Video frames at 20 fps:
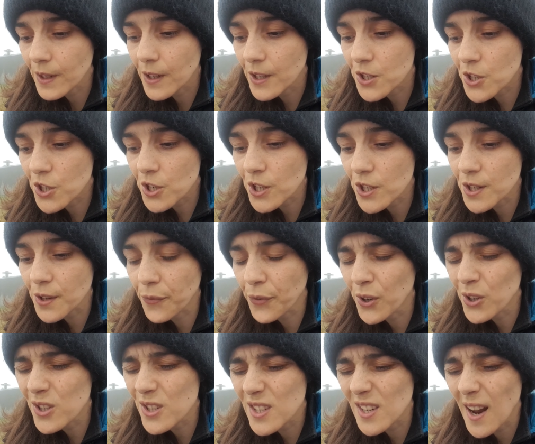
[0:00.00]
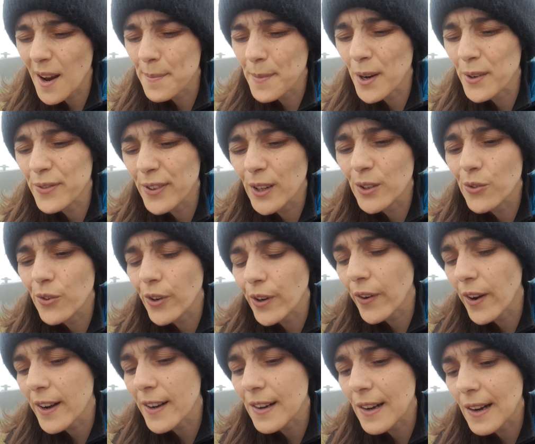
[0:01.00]
It's just the first time I felt
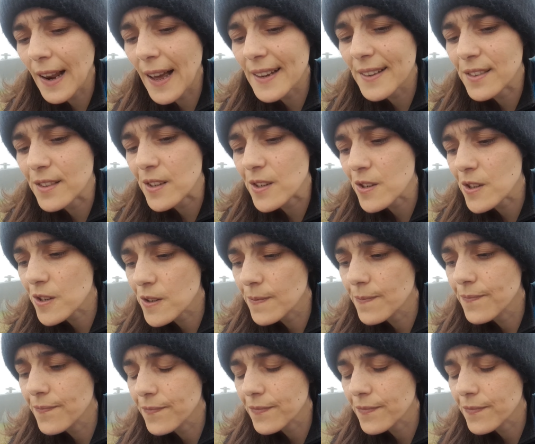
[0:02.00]
regret like this.